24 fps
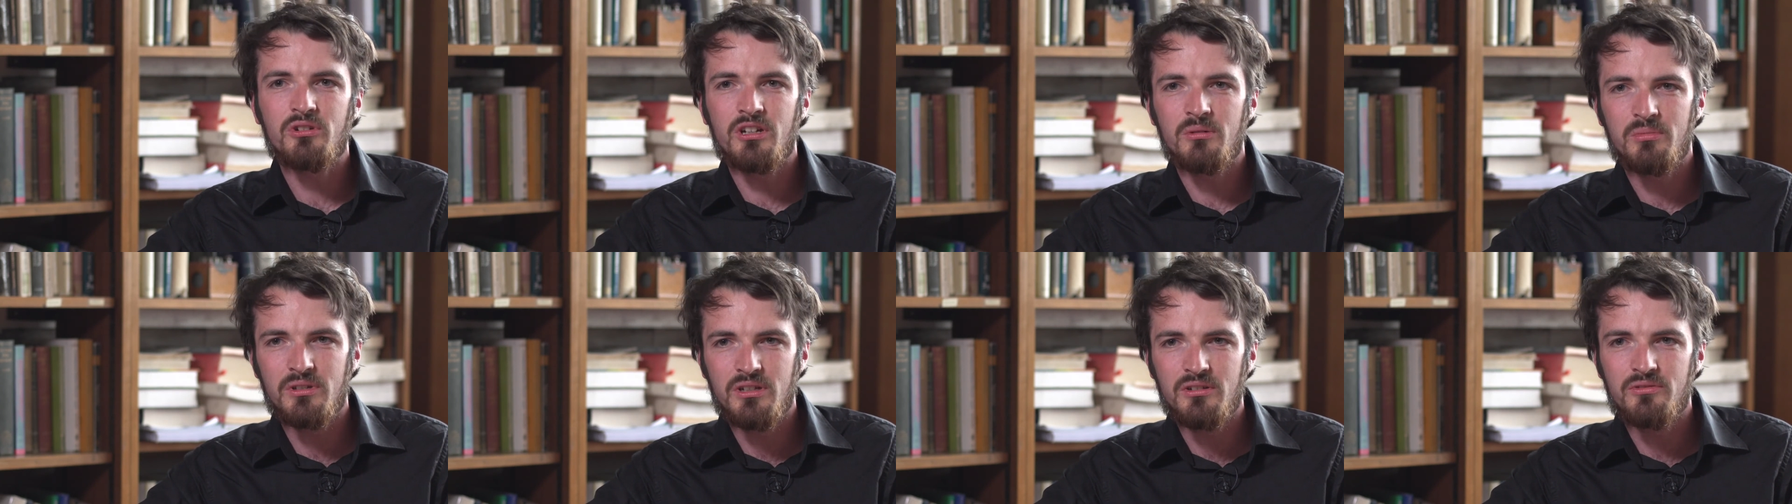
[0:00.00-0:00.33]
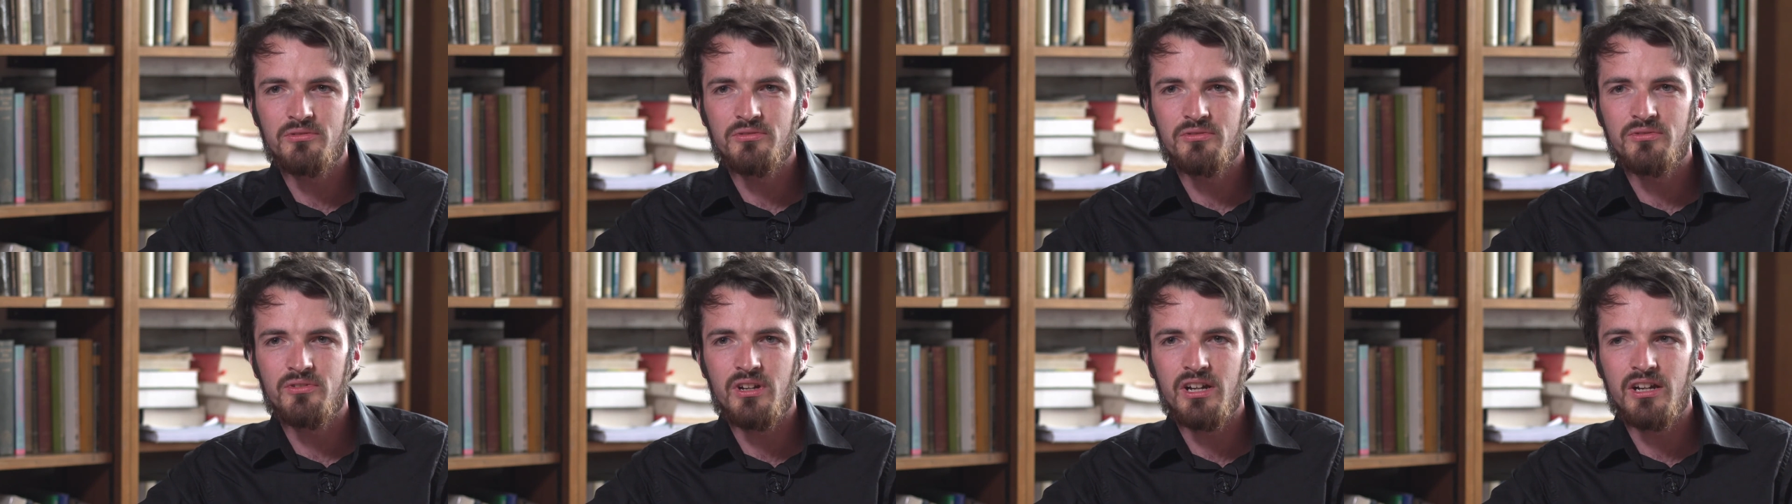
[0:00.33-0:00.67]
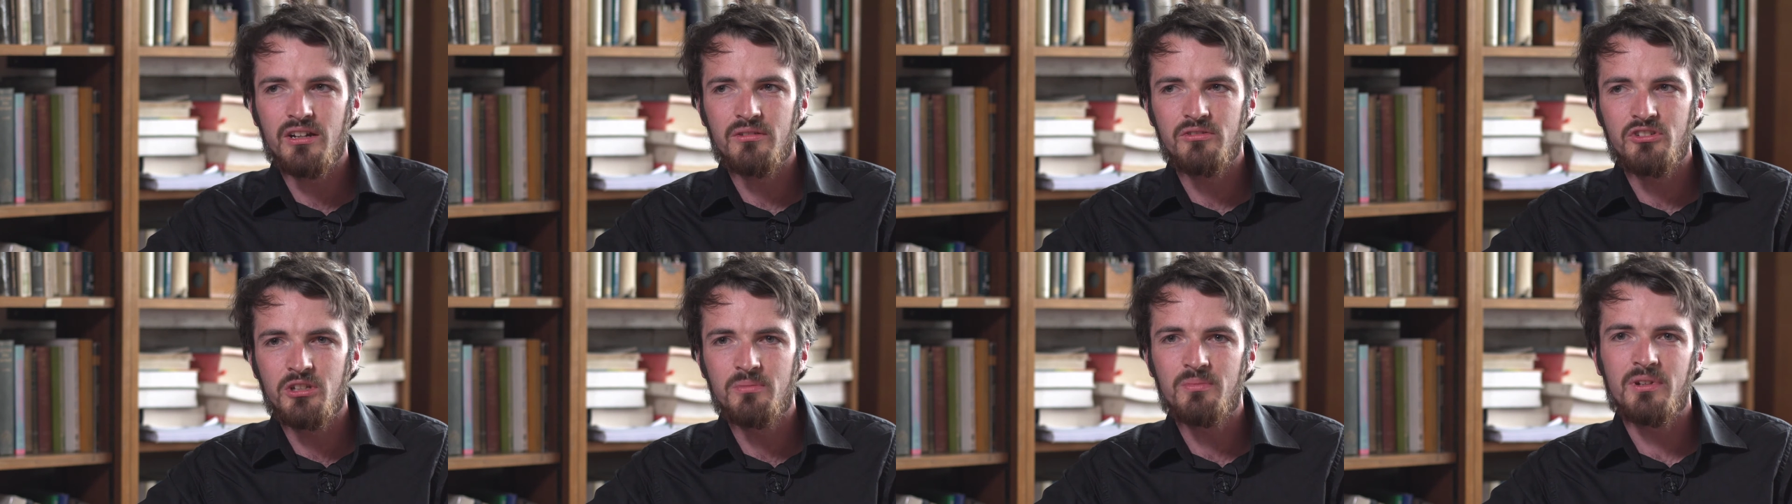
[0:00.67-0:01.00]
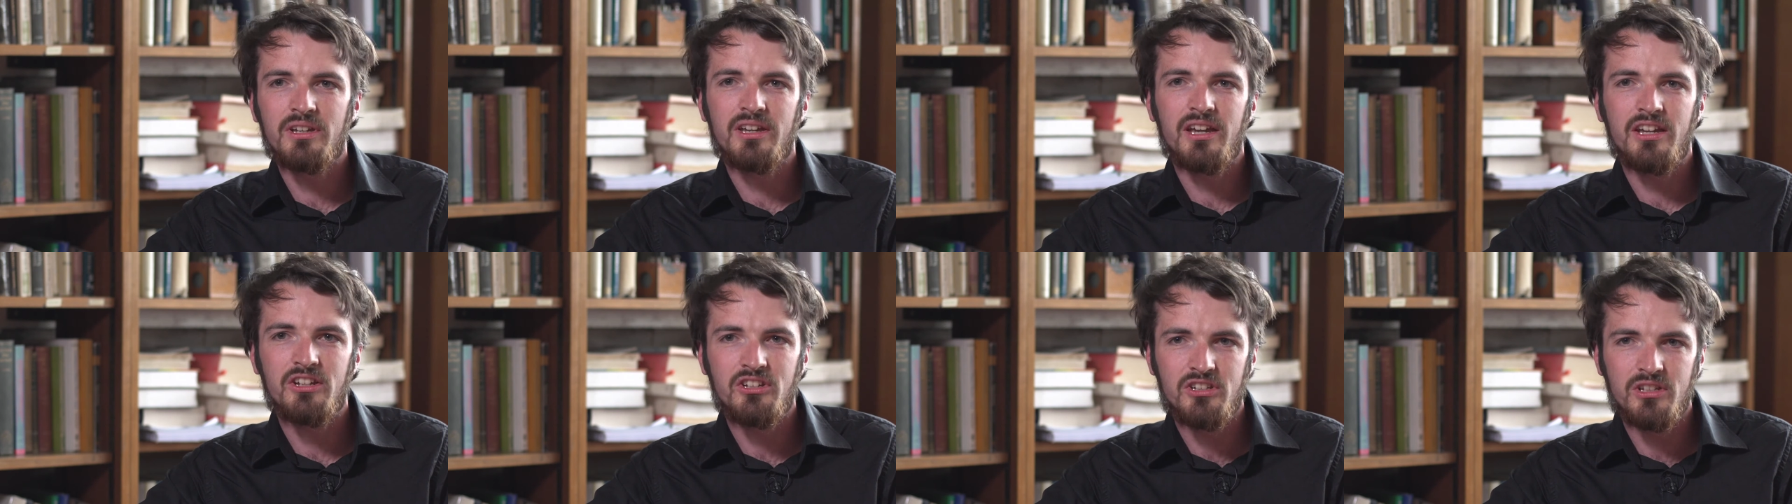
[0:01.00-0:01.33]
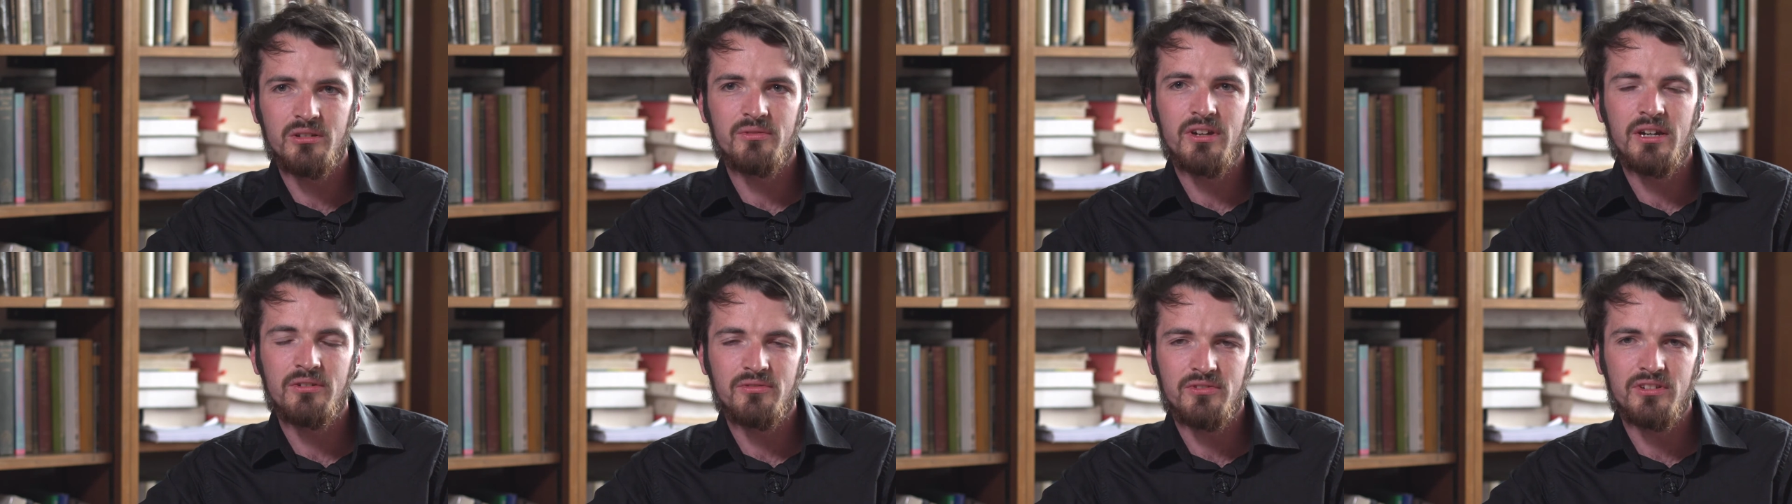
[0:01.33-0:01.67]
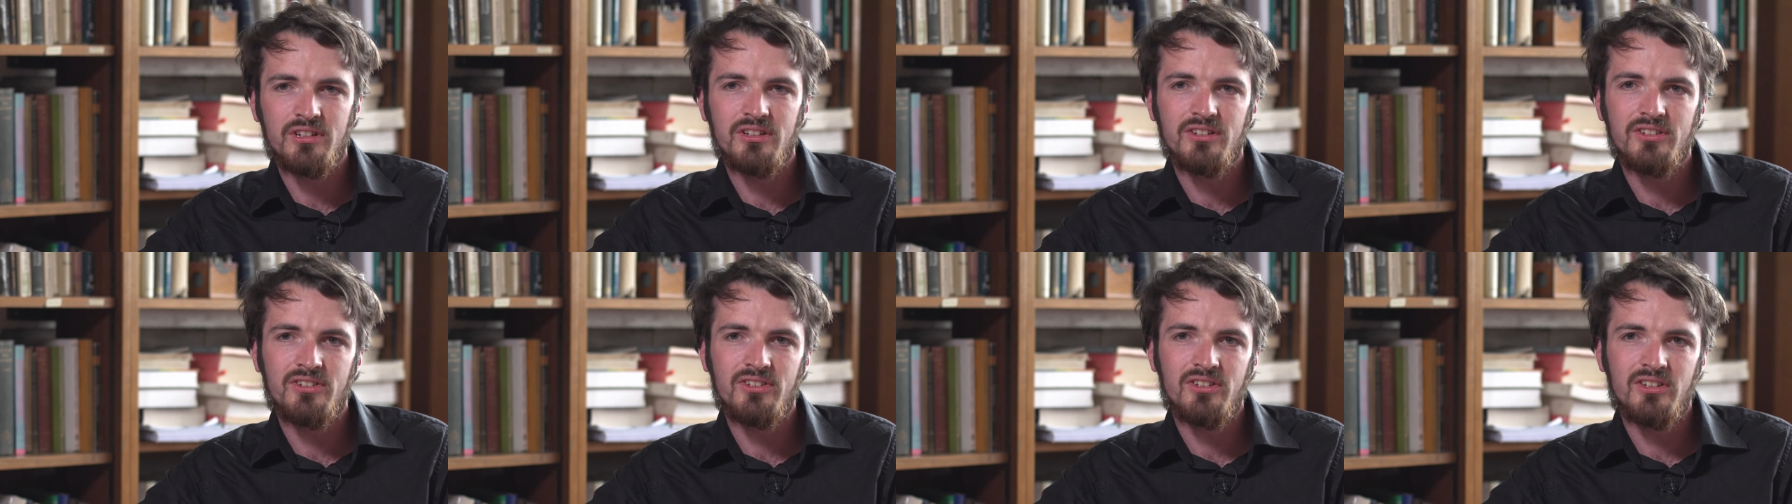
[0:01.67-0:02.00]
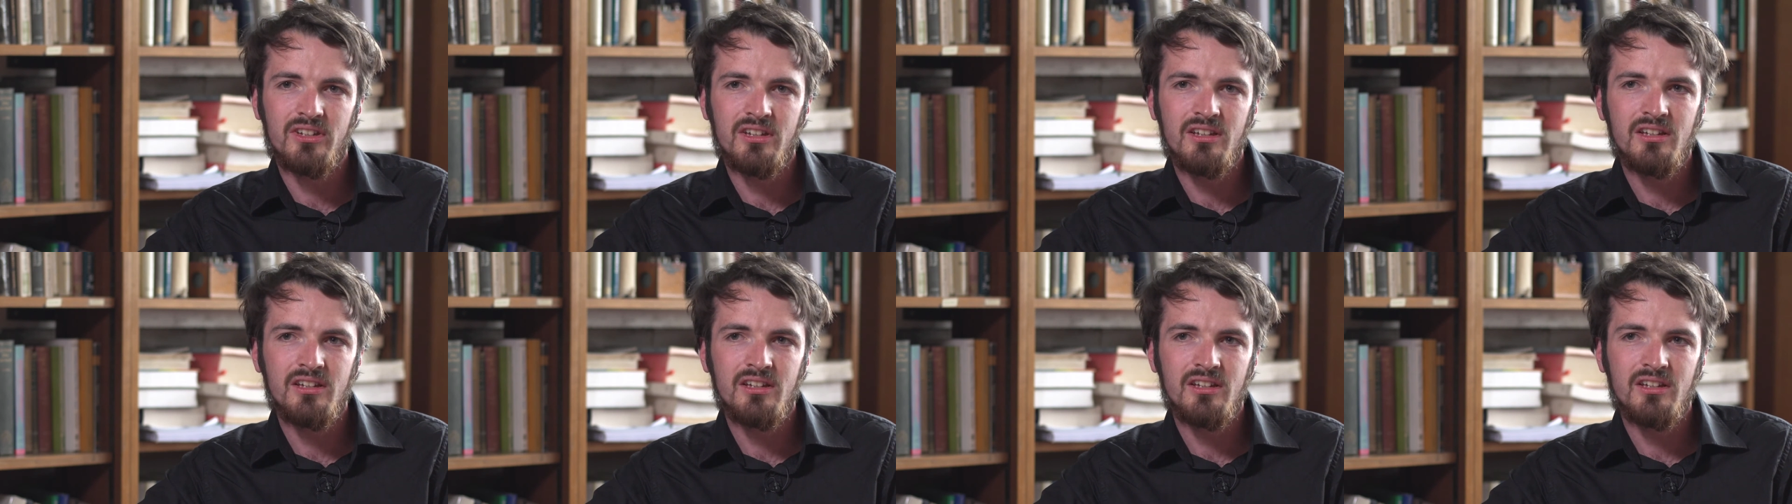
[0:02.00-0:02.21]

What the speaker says: bit of duplication of efforts,